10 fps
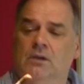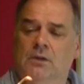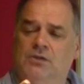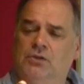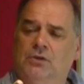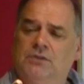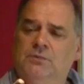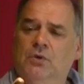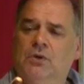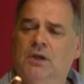Quite a short
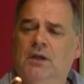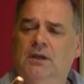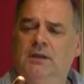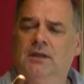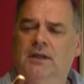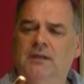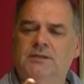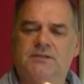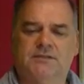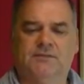smoke, I think
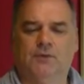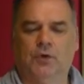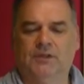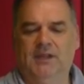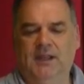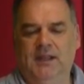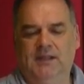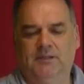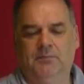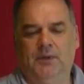it's
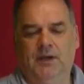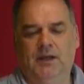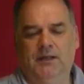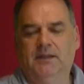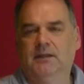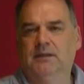48 by